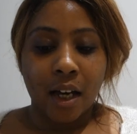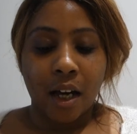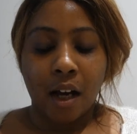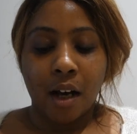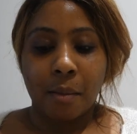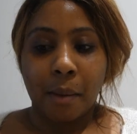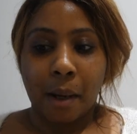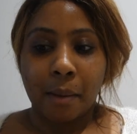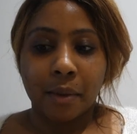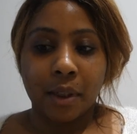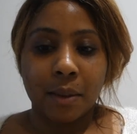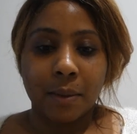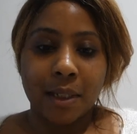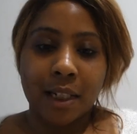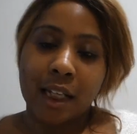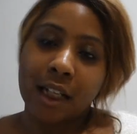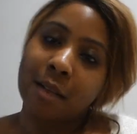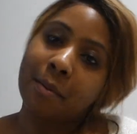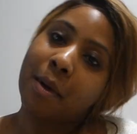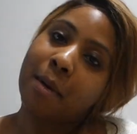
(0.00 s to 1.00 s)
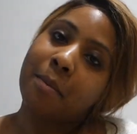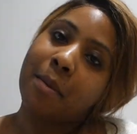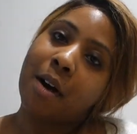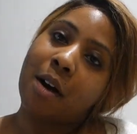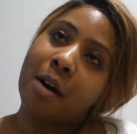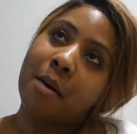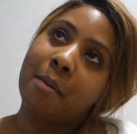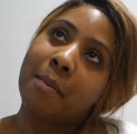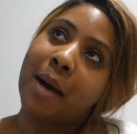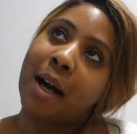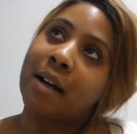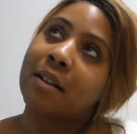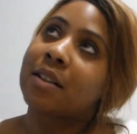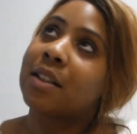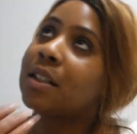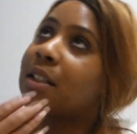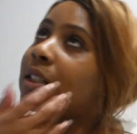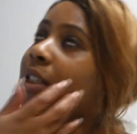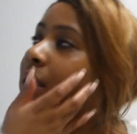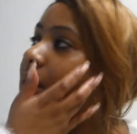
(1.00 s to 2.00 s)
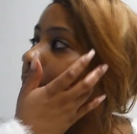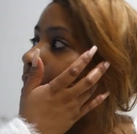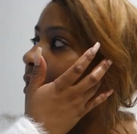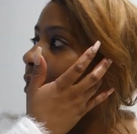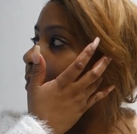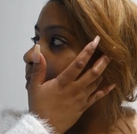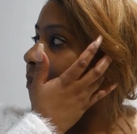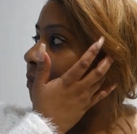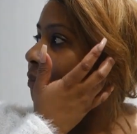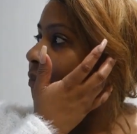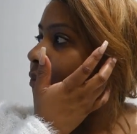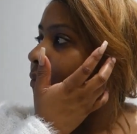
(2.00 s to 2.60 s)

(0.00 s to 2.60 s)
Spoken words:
I'm going to be taking my mom out to dinner.